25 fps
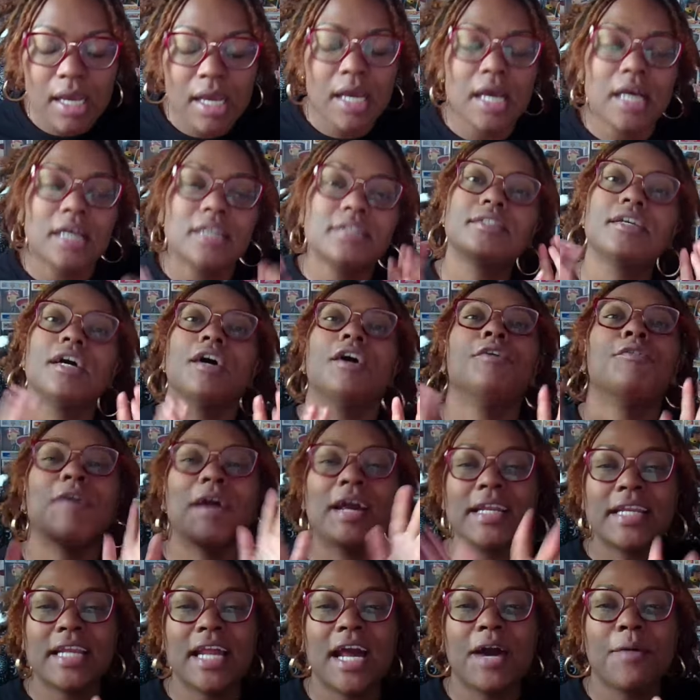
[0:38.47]
So
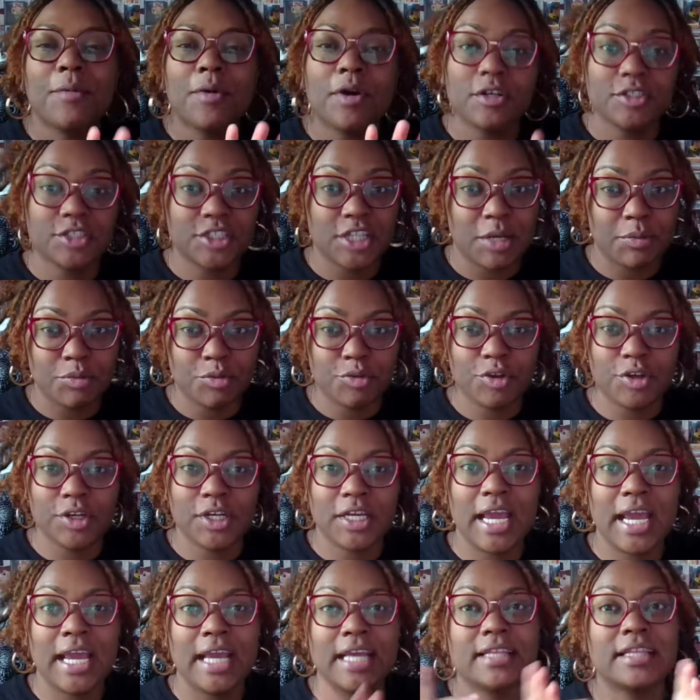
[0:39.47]
right now we're on chapter
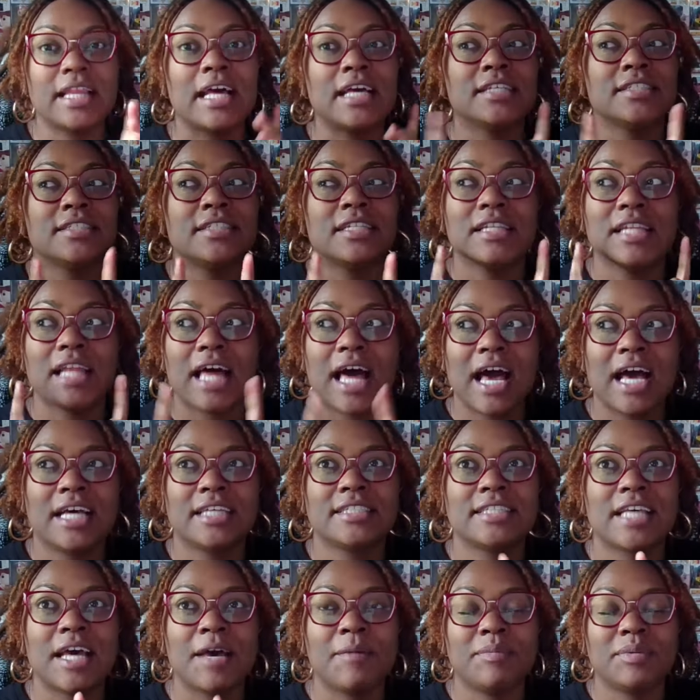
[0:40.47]
38. That is the
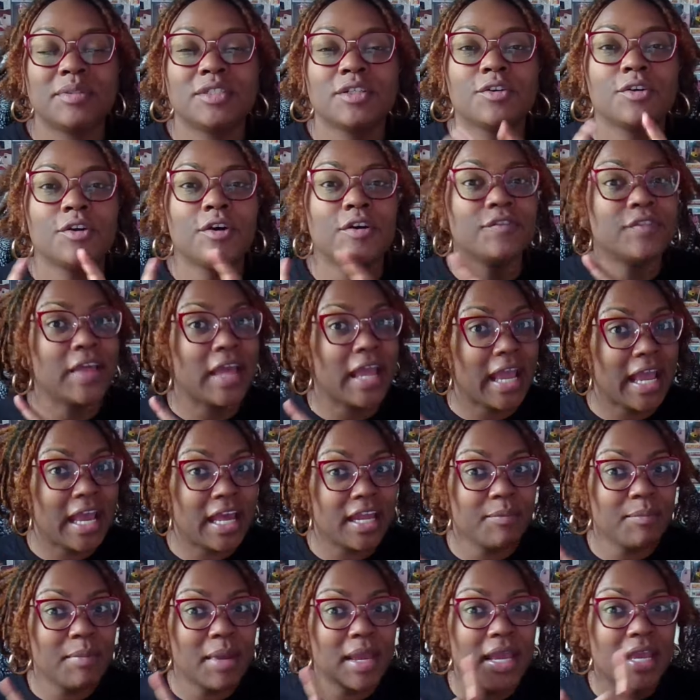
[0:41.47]
last episode of the
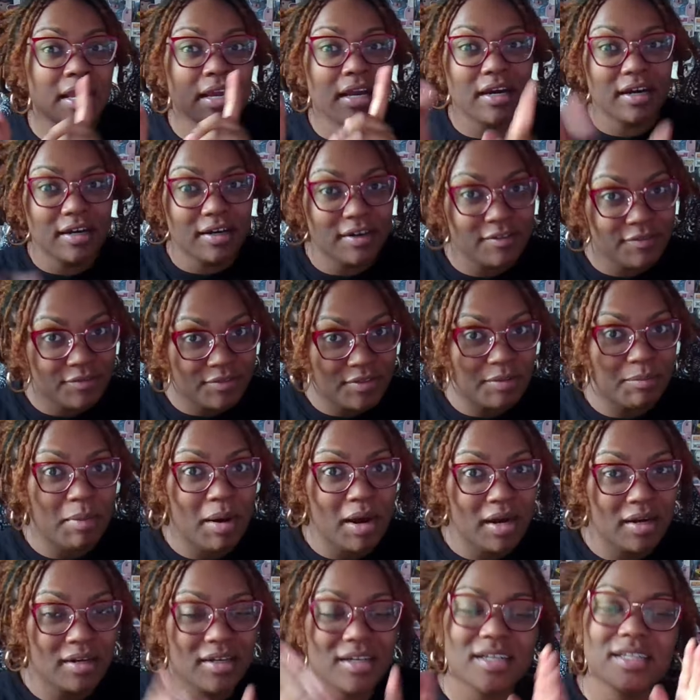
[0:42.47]
anime of the
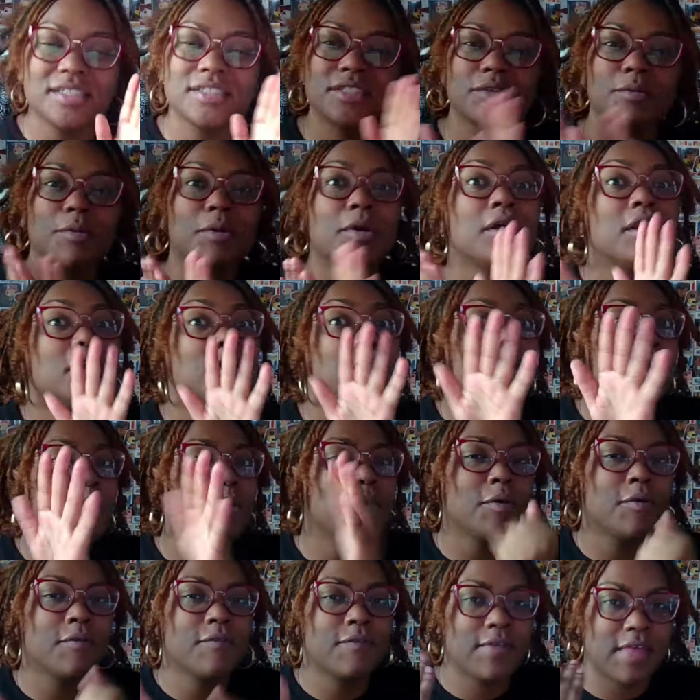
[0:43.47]
manga. So we're gonna
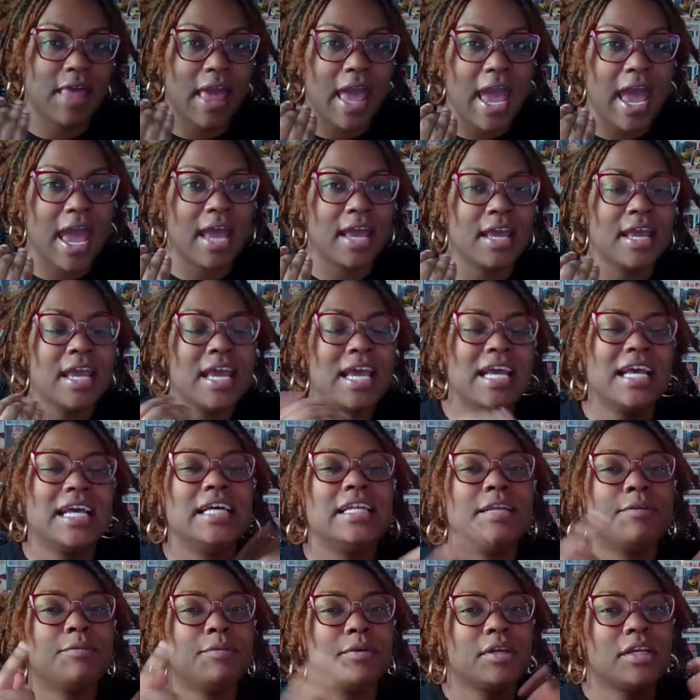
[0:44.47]
go over that,
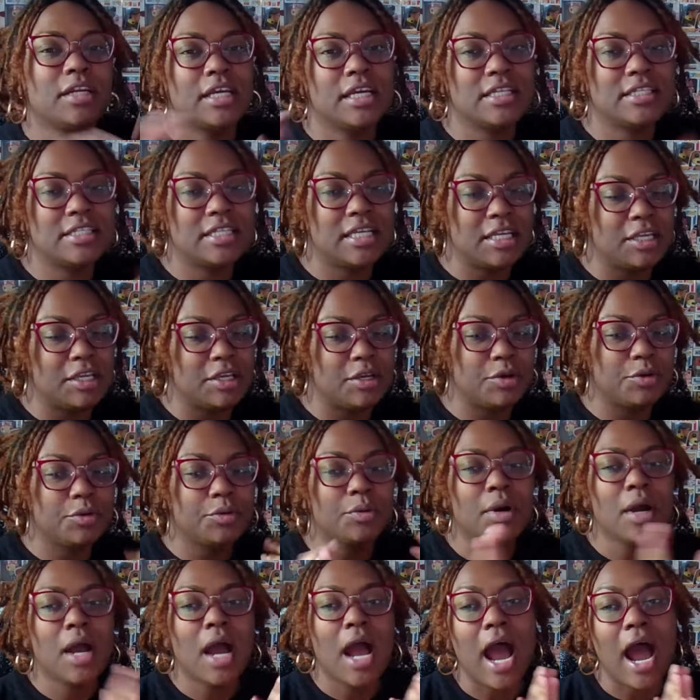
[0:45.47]
and then we're gonna continue.
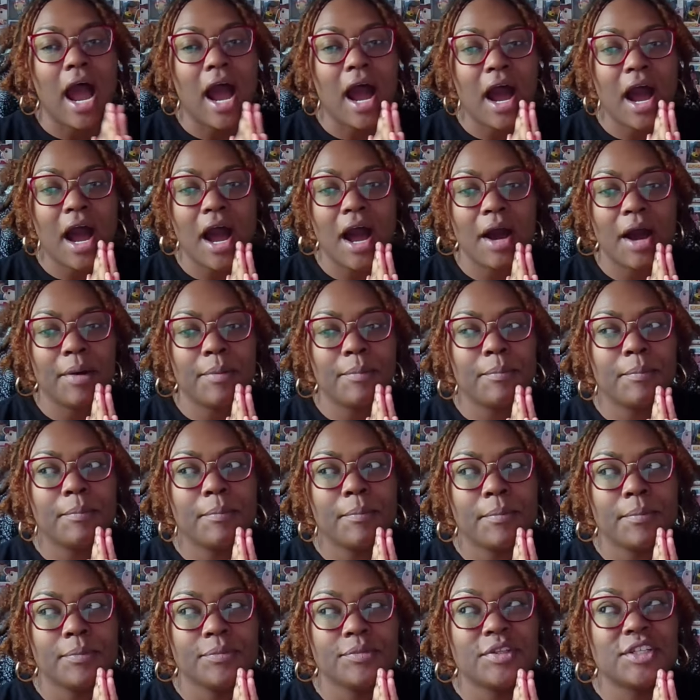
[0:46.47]

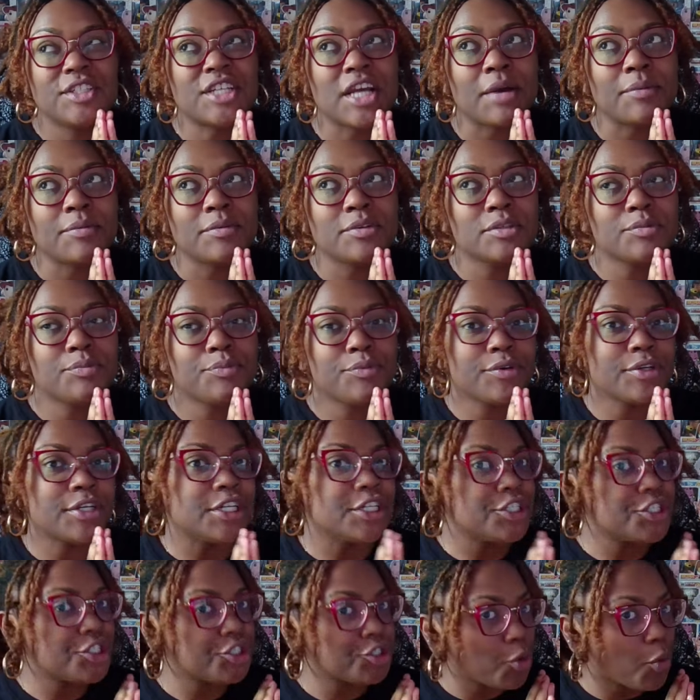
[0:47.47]
The chapters are pretty
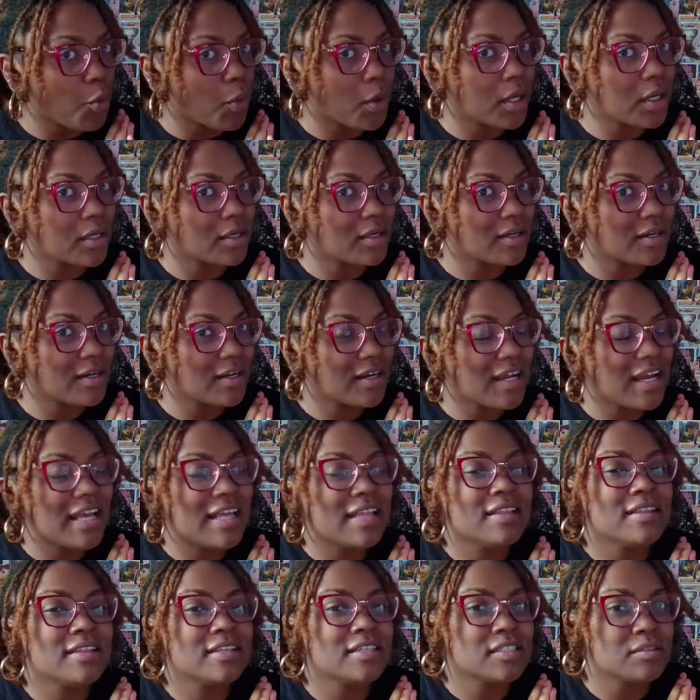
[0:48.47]
short
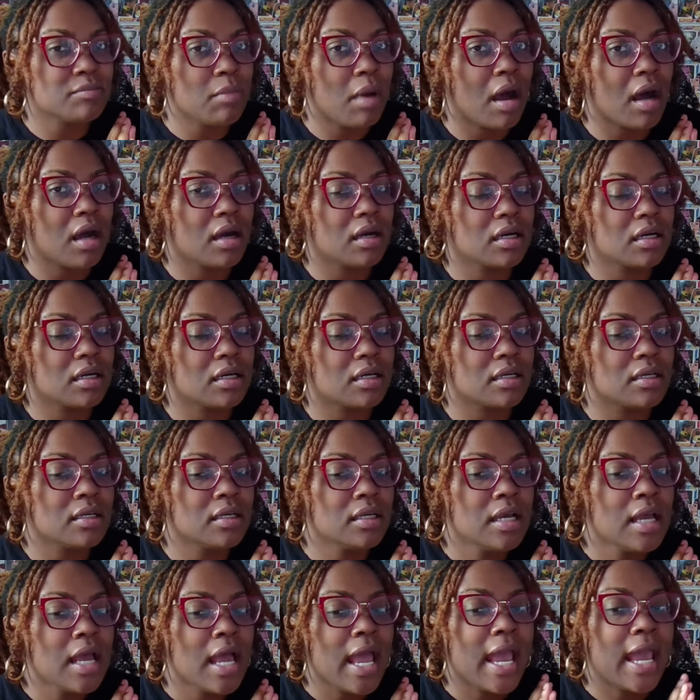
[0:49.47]
in this manga,
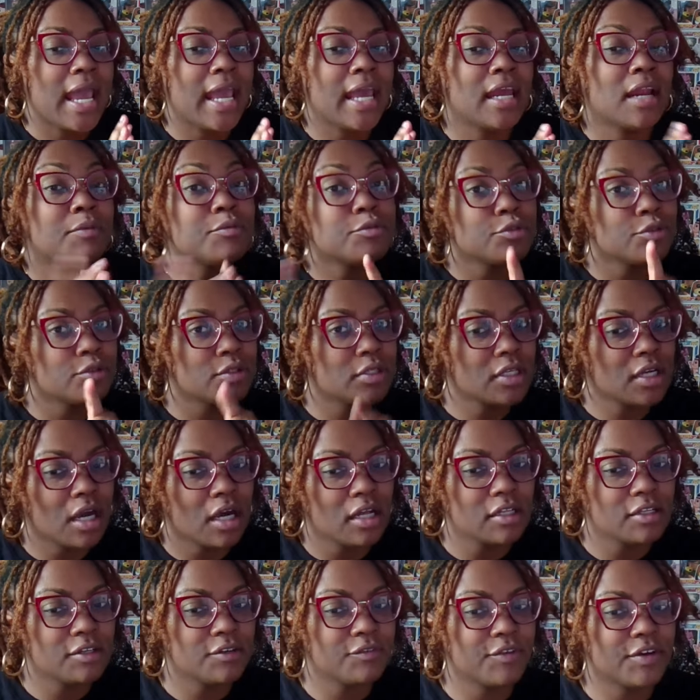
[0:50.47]
and I'm doing the
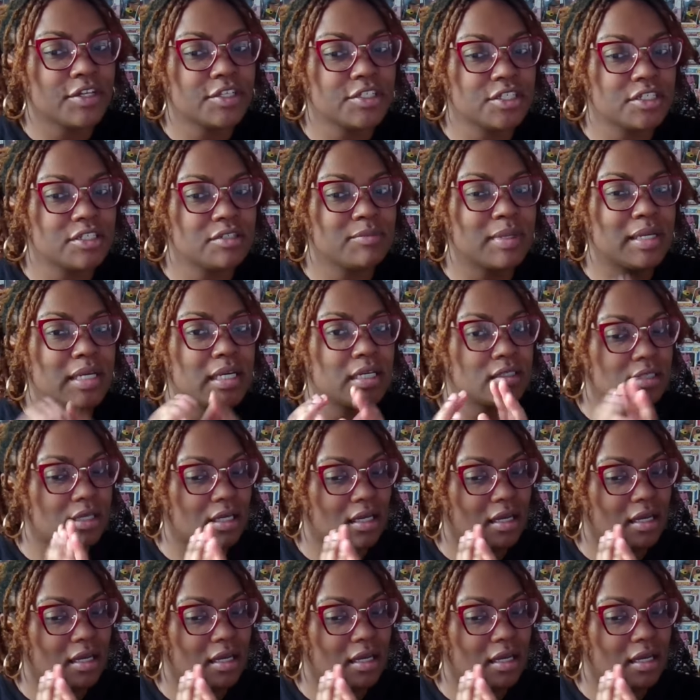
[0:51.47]
colored version because